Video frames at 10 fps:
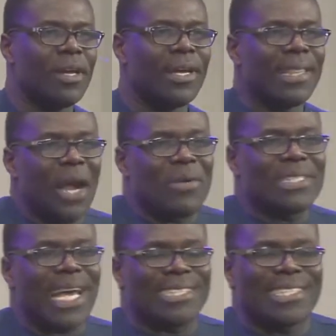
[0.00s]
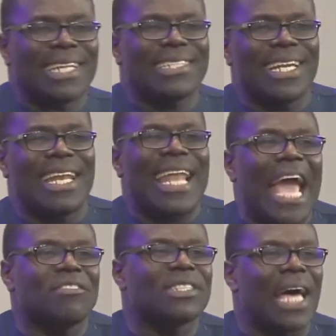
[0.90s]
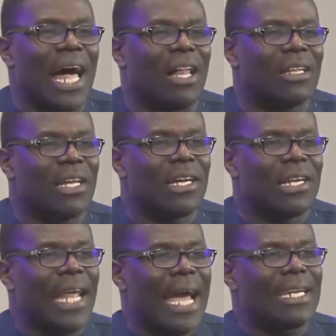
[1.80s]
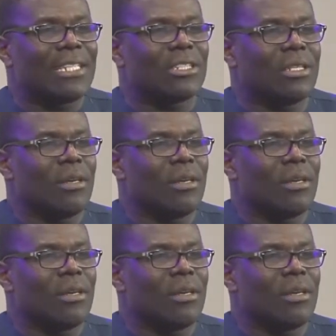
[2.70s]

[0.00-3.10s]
there is a certain lifestyle that